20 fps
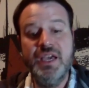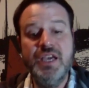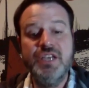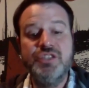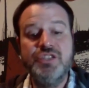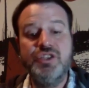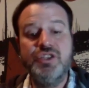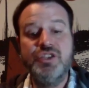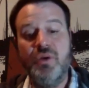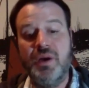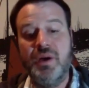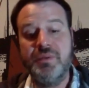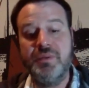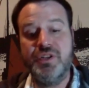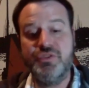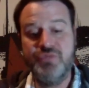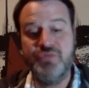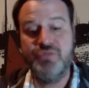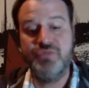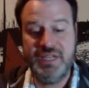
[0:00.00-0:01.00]
So I'm going
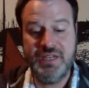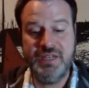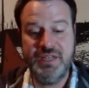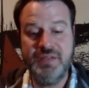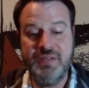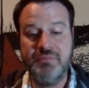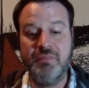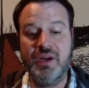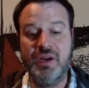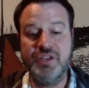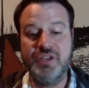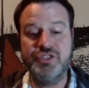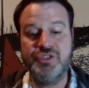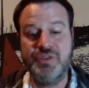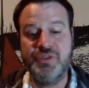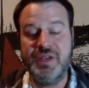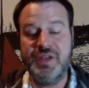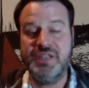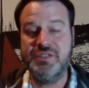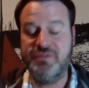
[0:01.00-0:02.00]
to read Mark
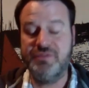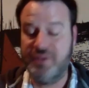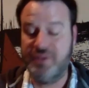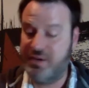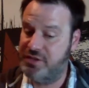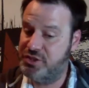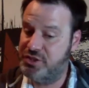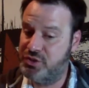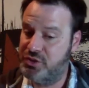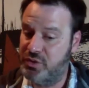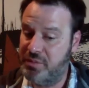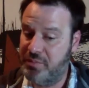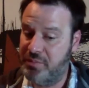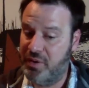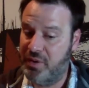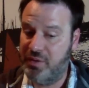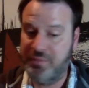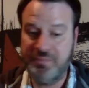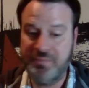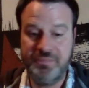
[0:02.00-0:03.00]
Strand's very short
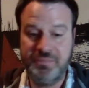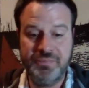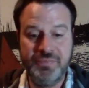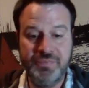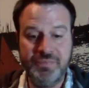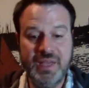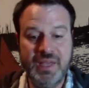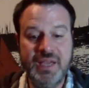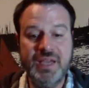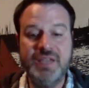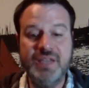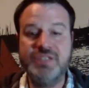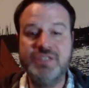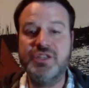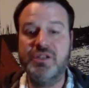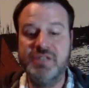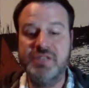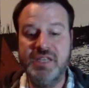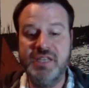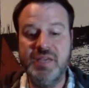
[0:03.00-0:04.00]
poem. It's
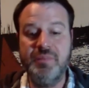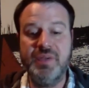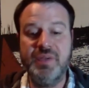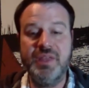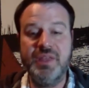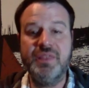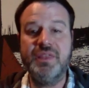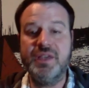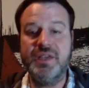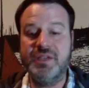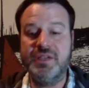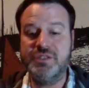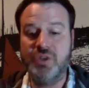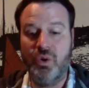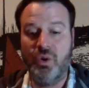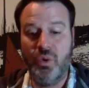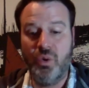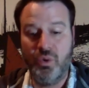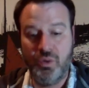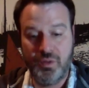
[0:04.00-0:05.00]
called Keeping Things
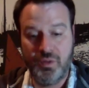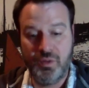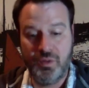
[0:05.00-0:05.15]
Whole.